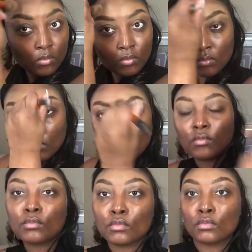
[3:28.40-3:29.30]

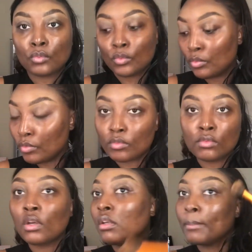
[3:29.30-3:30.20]
blending, keep
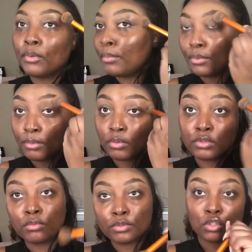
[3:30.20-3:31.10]
on blending.
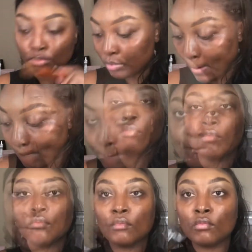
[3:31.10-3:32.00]
All right,
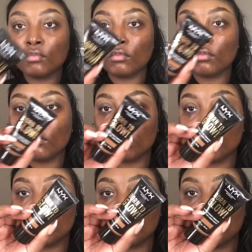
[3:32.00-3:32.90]
so next we're going to
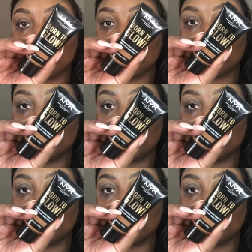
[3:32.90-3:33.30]
take the